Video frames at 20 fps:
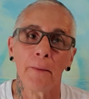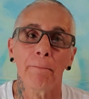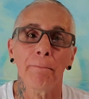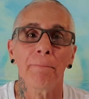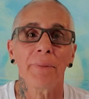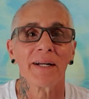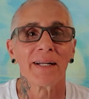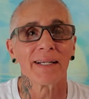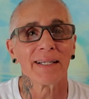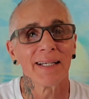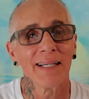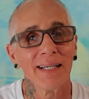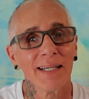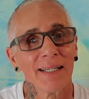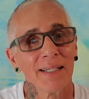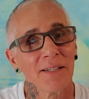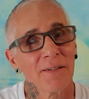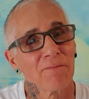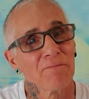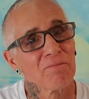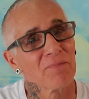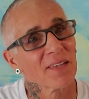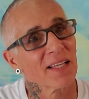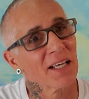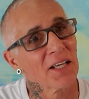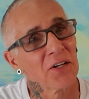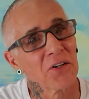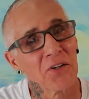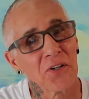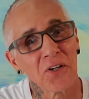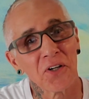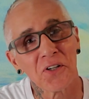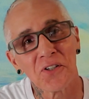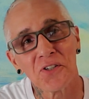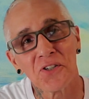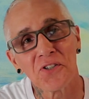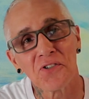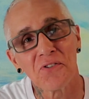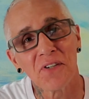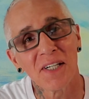But again,
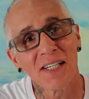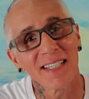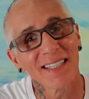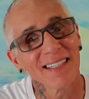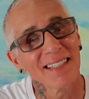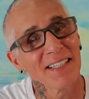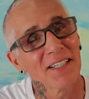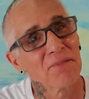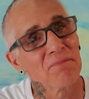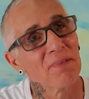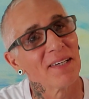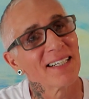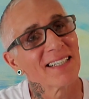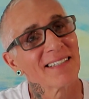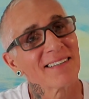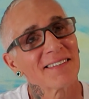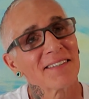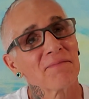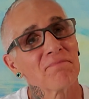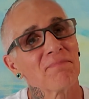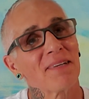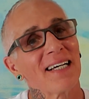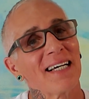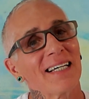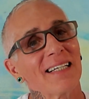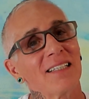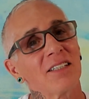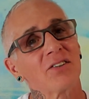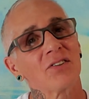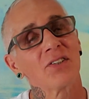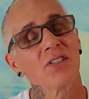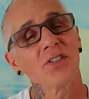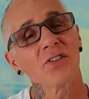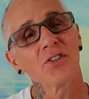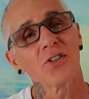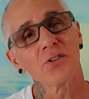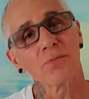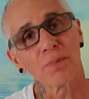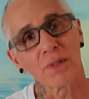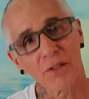you're drinking, you're making some bad
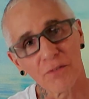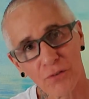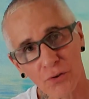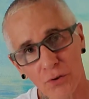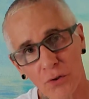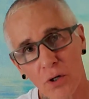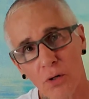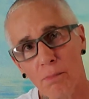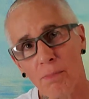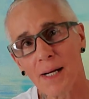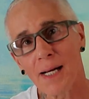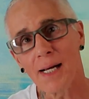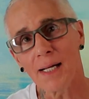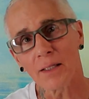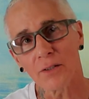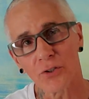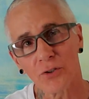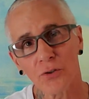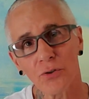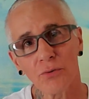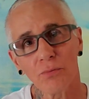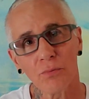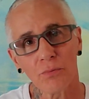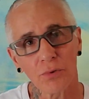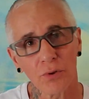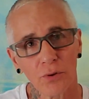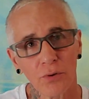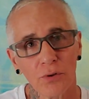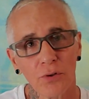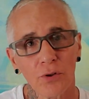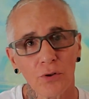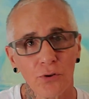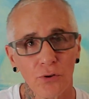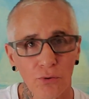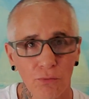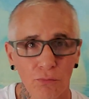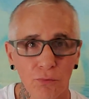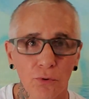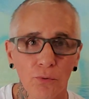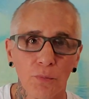decisions. But if you go back to your
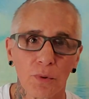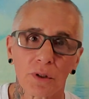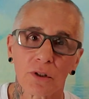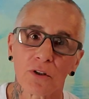room with